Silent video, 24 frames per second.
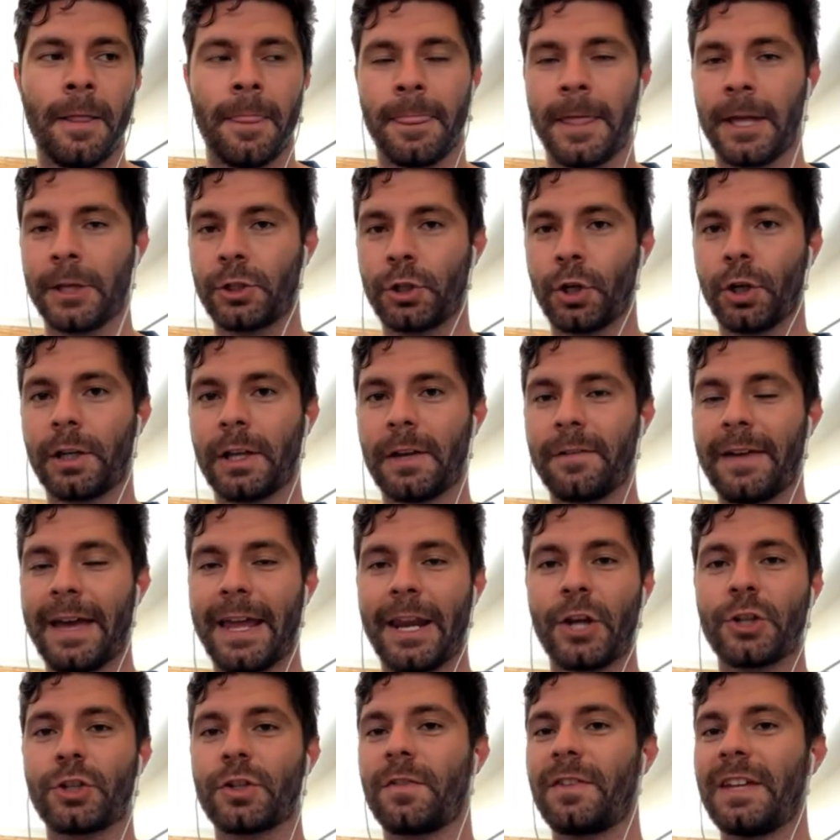They took
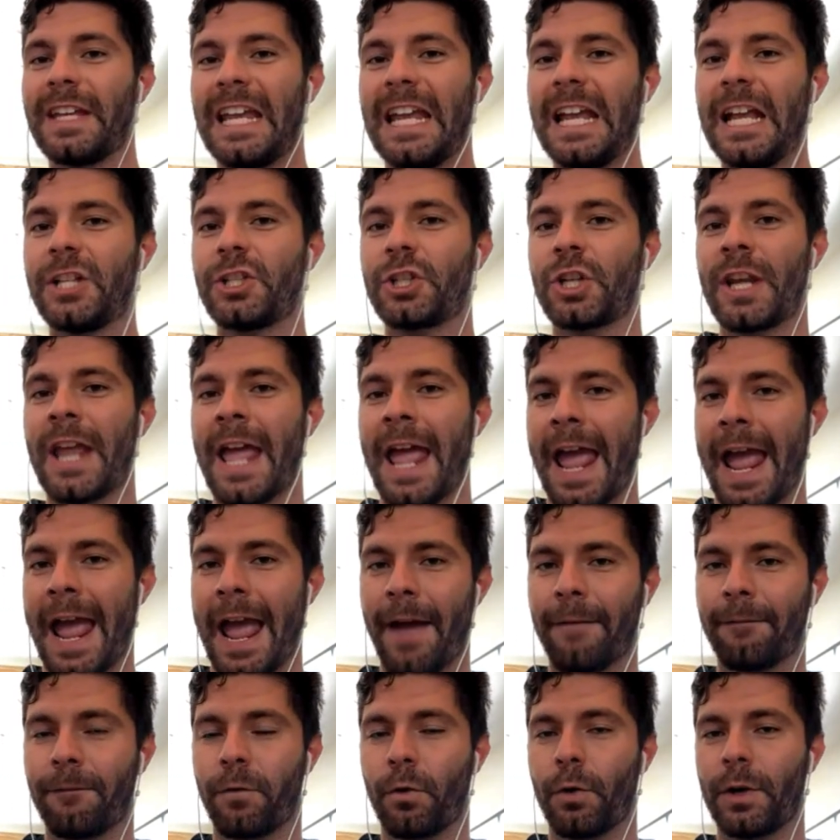advantage of each and
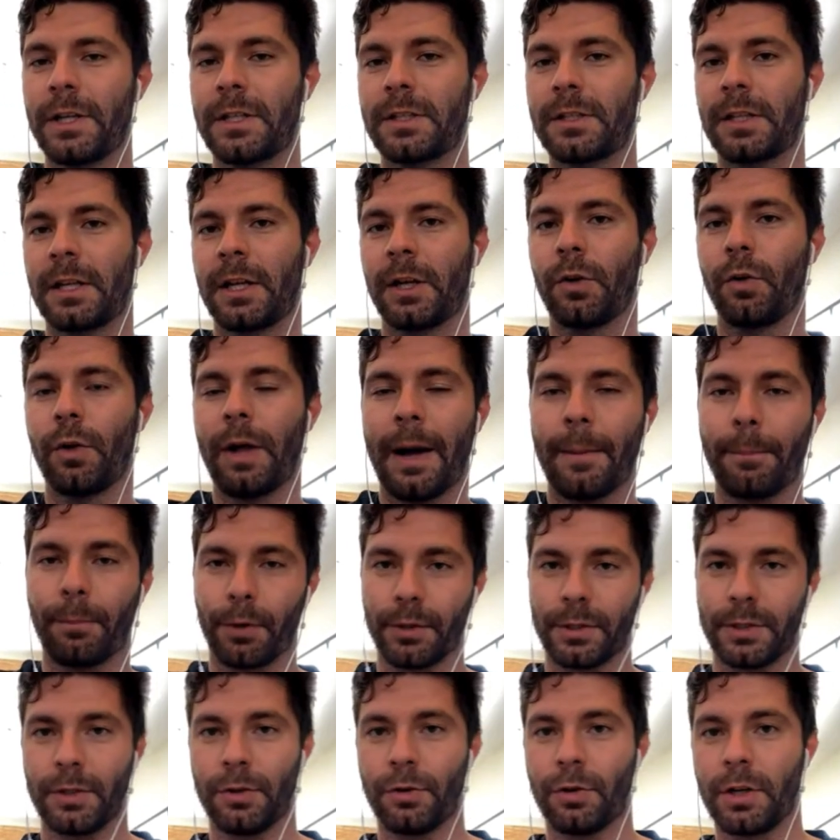every single
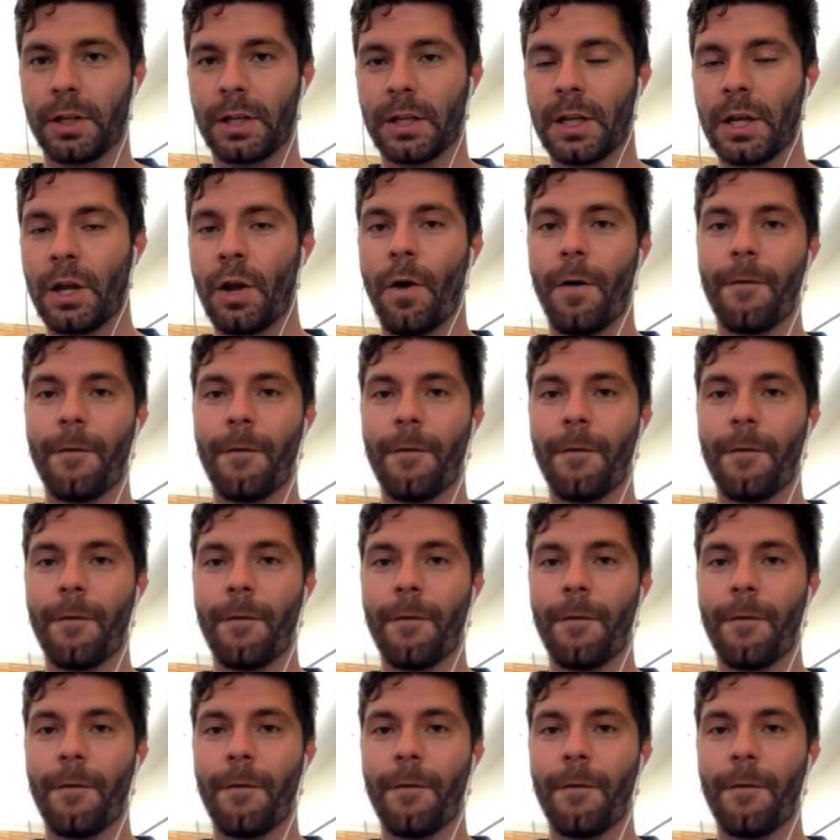opportunity.